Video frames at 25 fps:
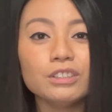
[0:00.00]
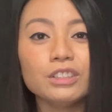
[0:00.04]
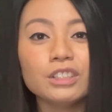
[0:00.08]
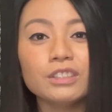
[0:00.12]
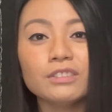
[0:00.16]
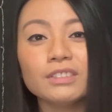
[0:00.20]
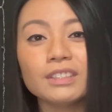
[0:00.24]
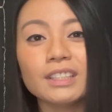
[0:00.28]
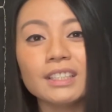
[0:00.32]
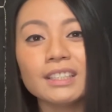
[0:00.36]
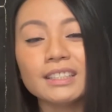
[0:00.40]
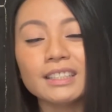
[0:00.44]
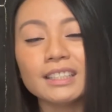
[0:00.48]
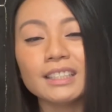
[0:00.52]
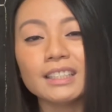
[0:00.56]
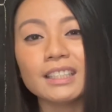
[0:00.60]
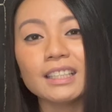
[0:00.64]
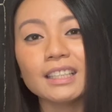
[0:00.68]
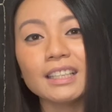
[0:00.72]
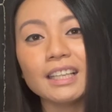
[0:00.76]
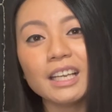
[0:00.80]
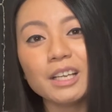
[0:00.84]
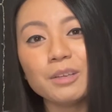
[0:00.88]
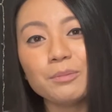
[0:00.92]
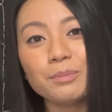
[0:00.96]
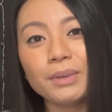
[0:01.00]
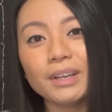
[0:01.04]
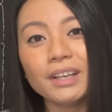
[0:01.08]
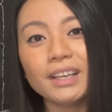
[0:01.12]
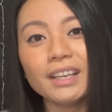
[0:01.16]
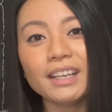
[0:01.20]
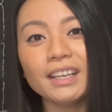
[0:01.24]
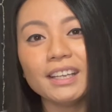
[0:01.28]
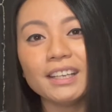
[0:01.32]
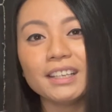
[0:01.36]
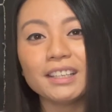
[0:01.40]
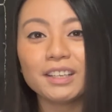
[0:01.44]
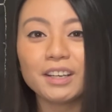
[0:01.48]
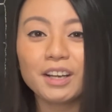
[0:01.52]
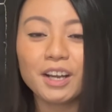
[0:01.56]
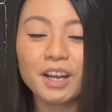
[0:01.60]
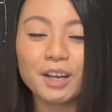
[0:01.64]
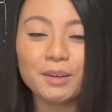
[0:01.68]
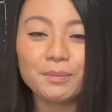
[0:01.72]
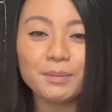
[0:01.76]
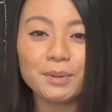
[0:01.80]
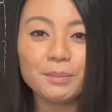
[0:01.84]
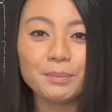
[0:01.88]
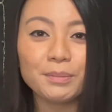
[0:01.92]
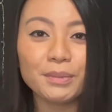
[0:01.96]
Don't forget to hit the like button,
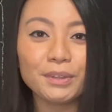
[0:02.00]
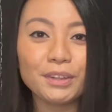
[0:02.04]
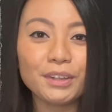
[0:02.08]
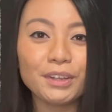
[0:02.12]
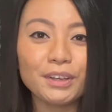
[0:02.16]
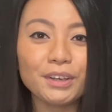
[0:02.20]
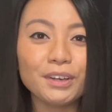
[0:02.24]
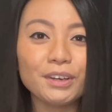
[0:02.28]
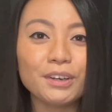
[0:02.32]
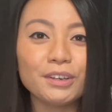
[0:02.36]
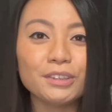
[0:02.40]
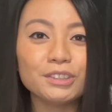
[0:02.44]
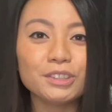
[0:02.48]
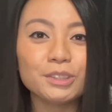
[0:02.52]
comment below,